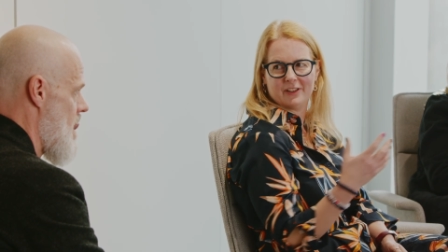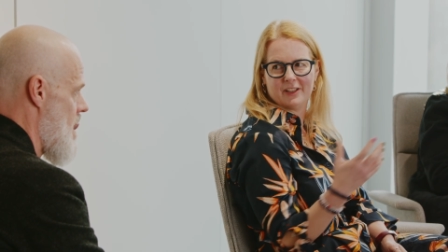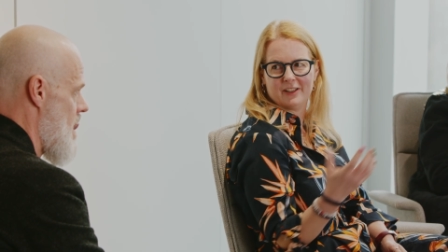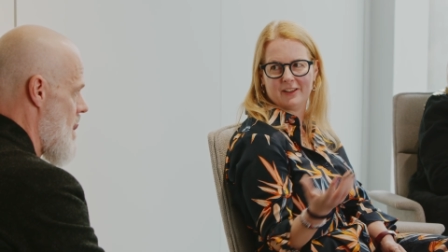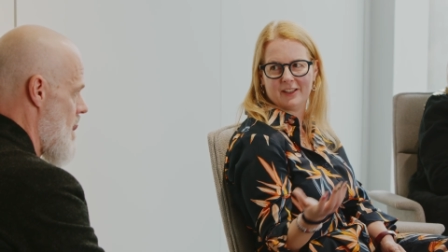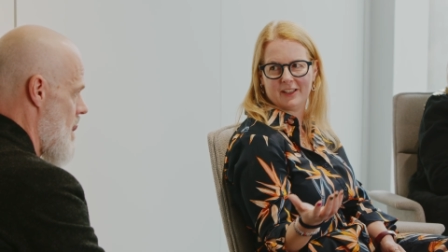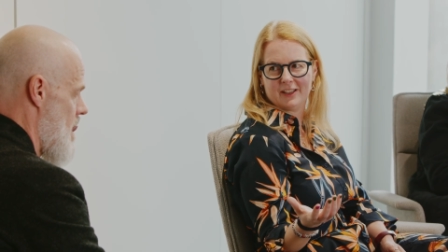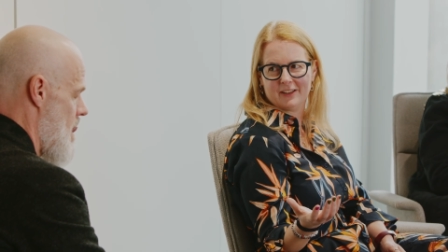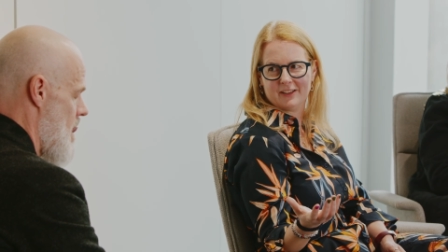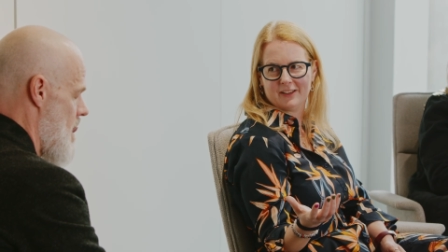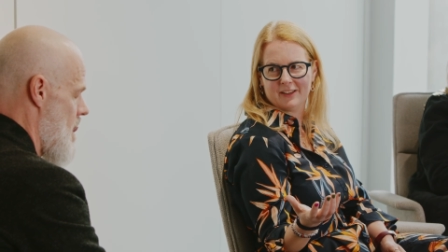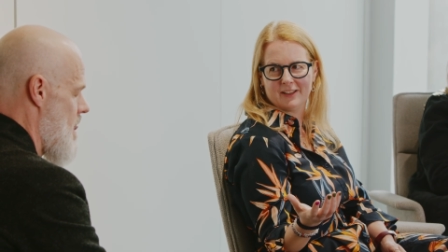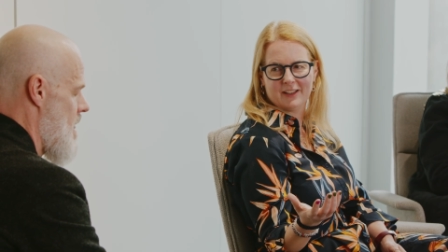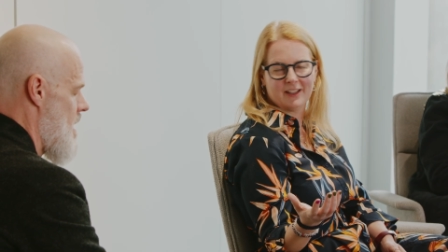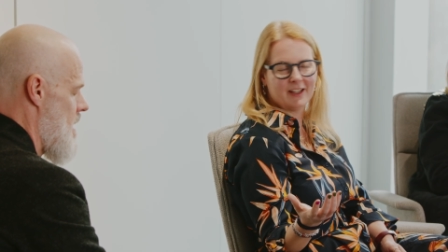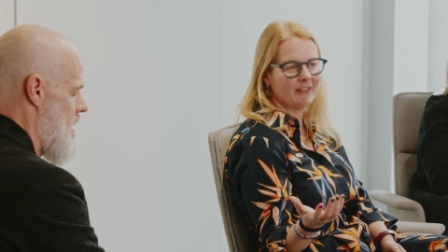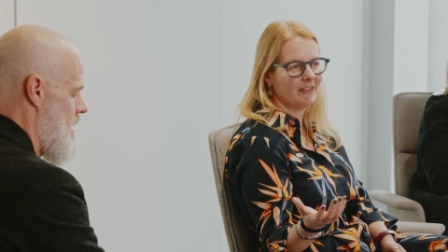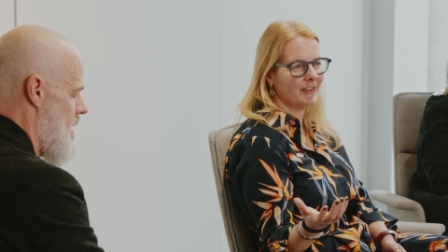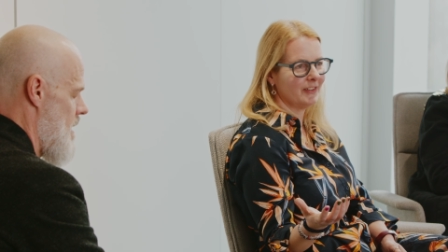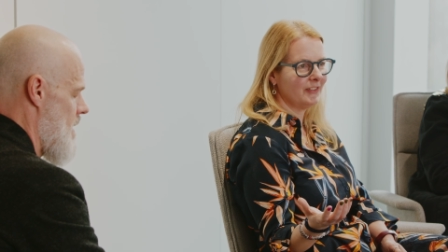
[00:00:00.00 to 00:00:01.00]
And I think
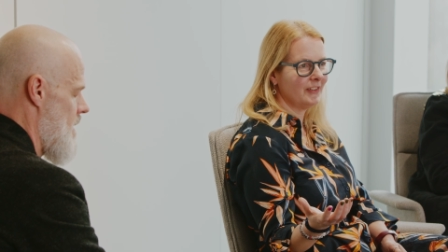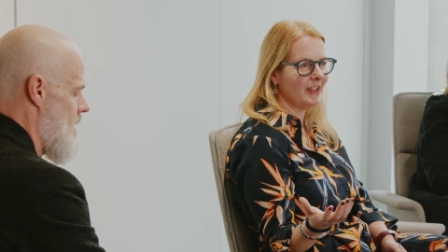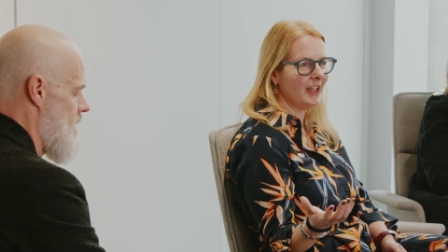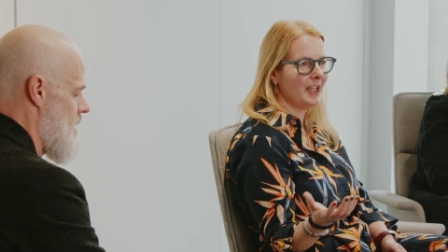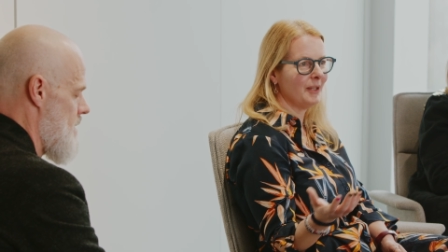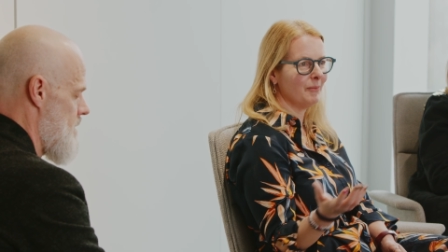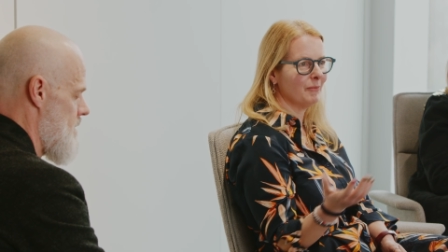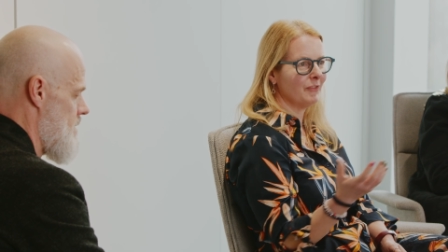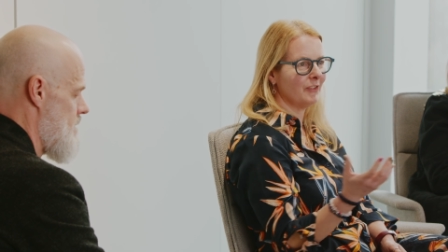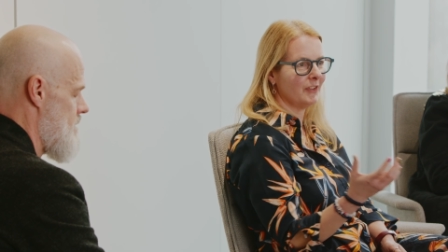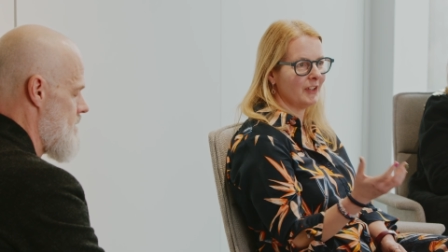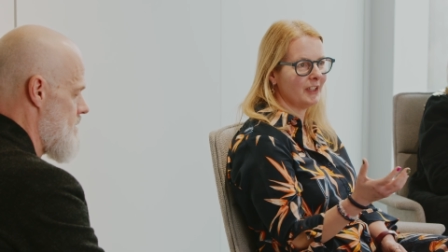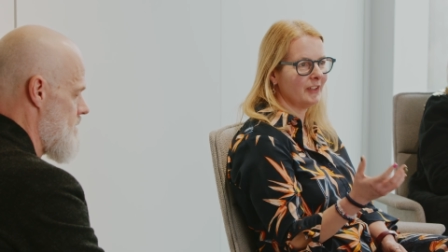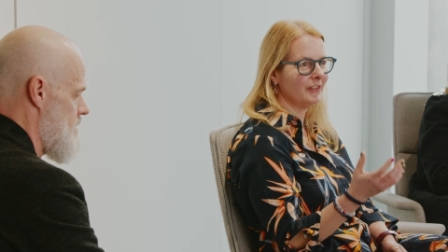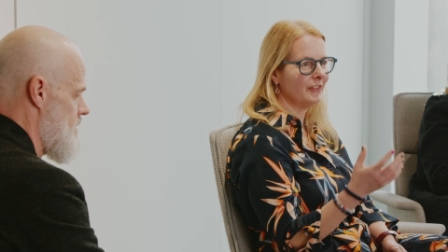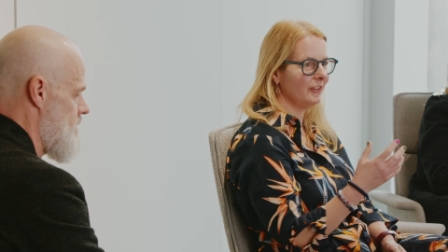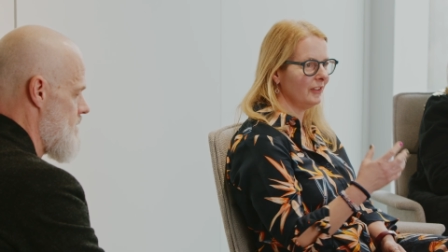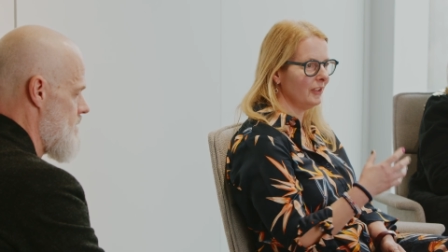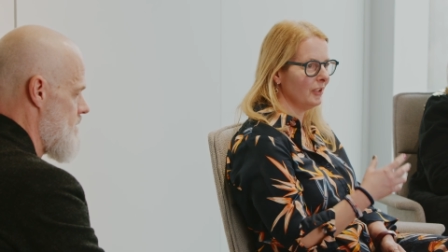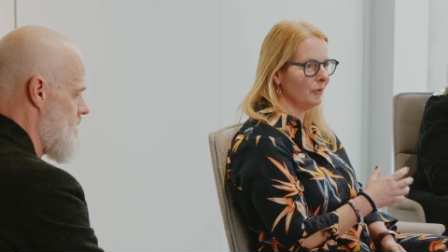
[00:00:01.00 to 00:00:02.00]
the same for
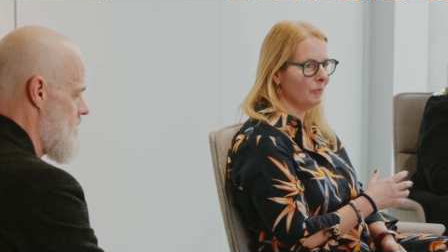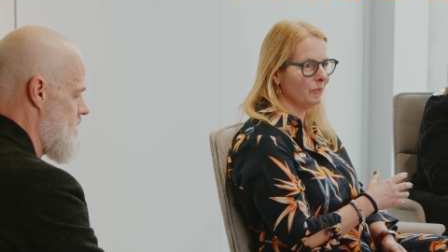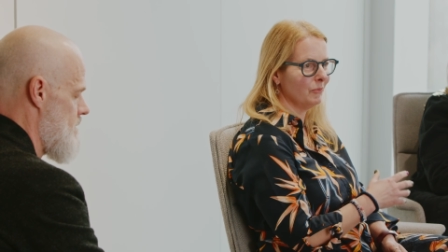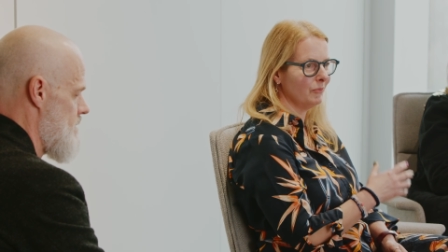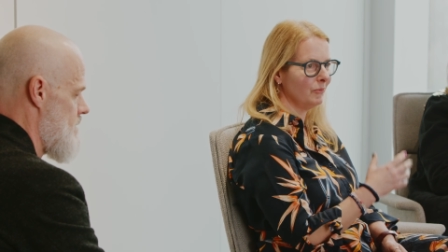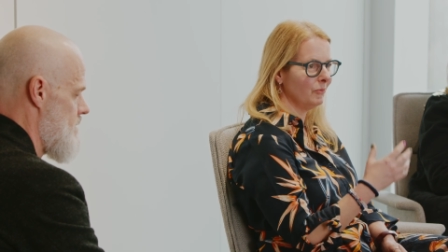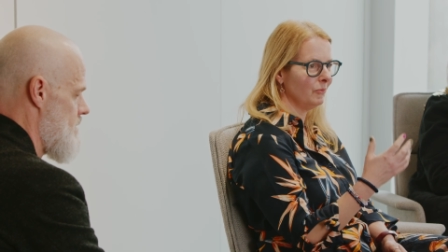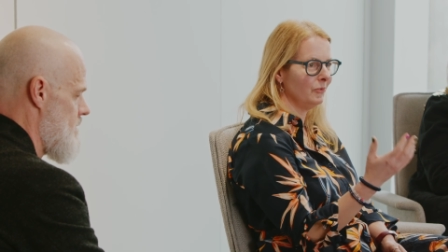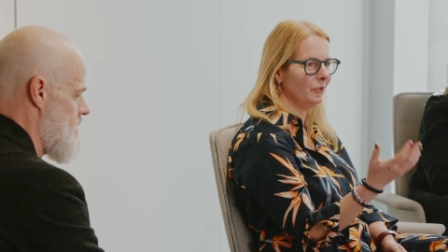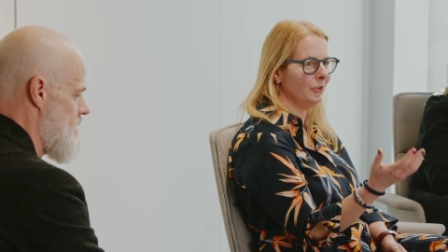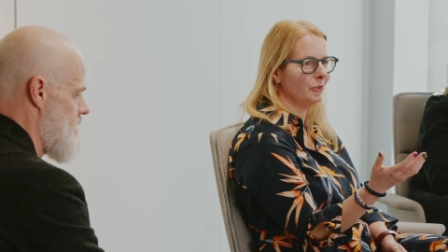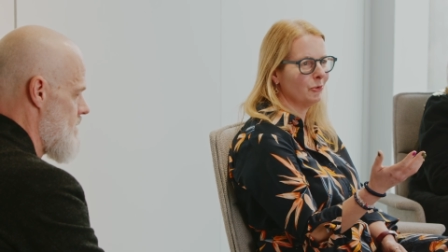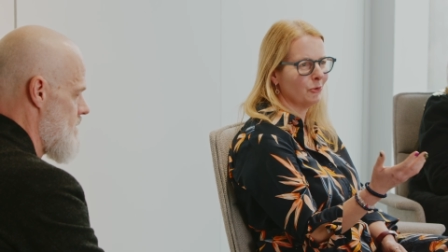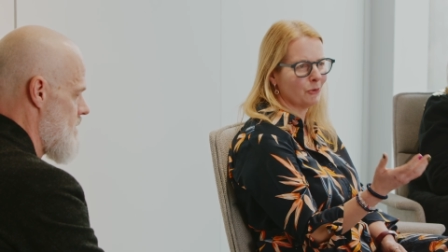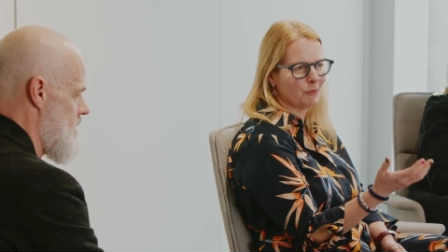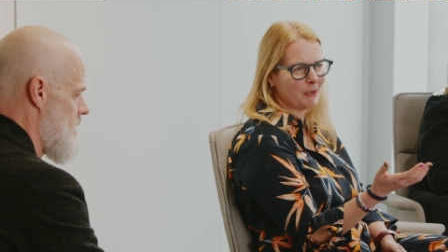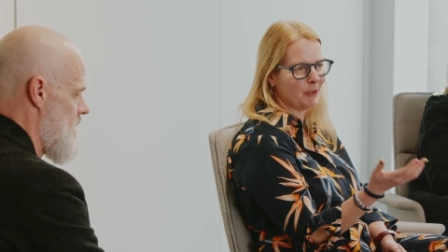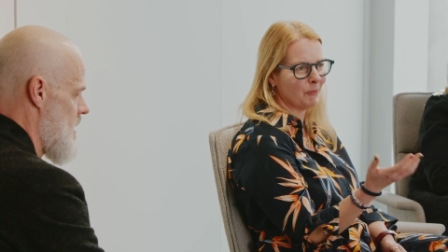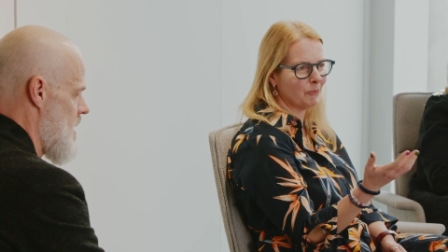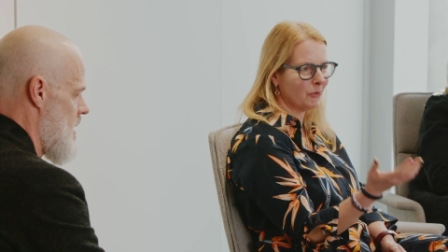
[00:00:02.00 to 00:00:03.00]
this, you know, you
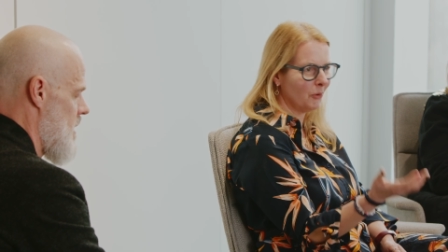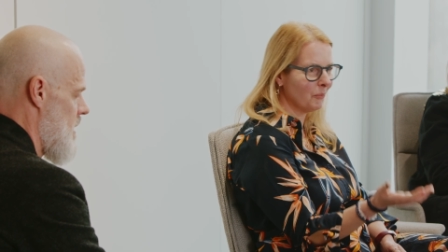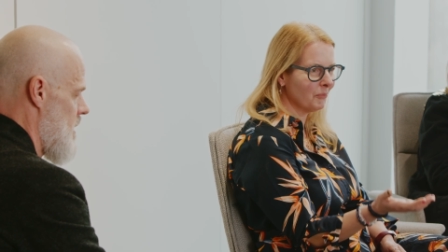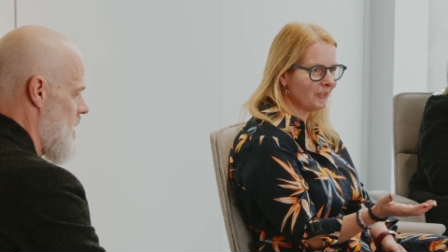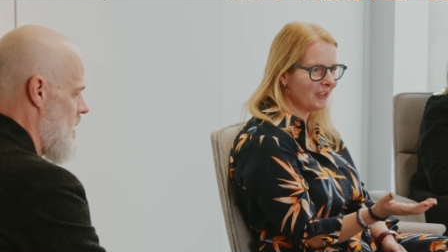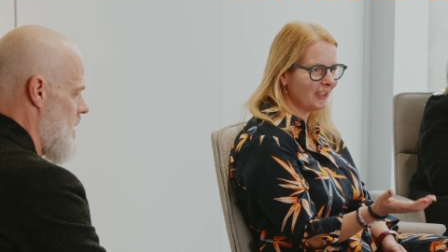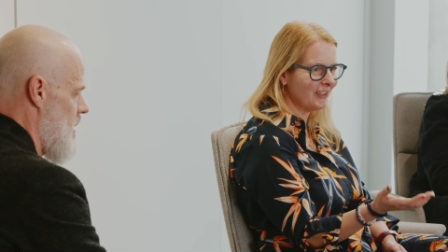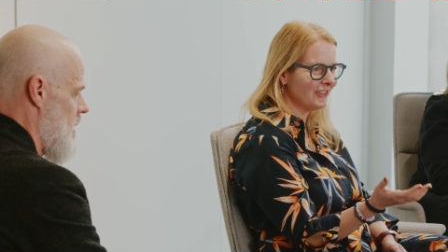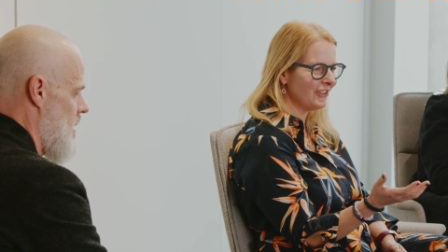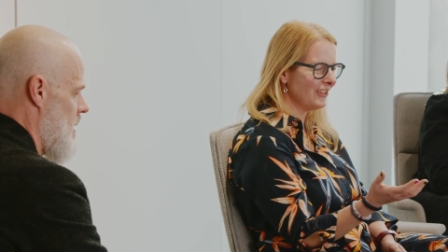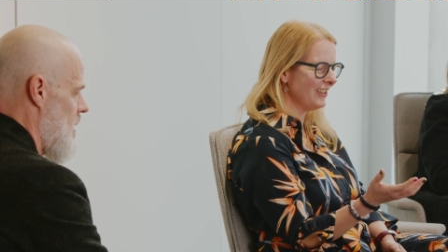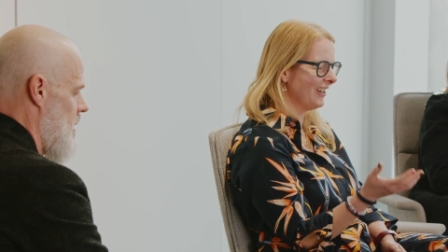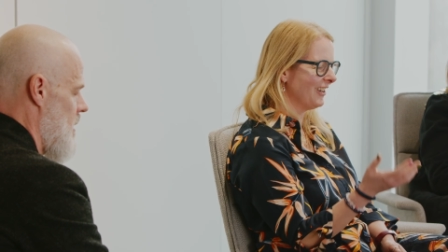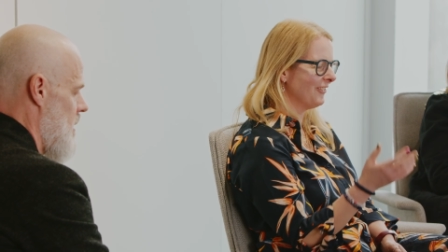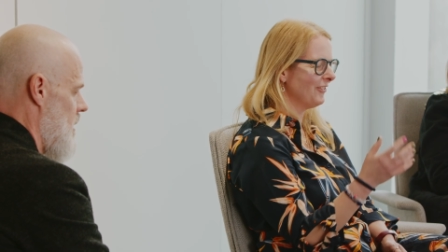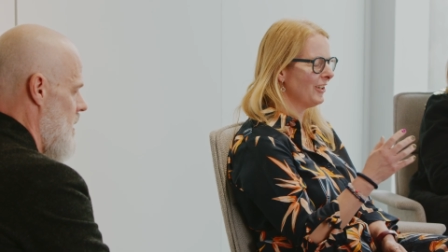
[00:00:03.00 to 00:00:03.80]
talk about prompt engineer.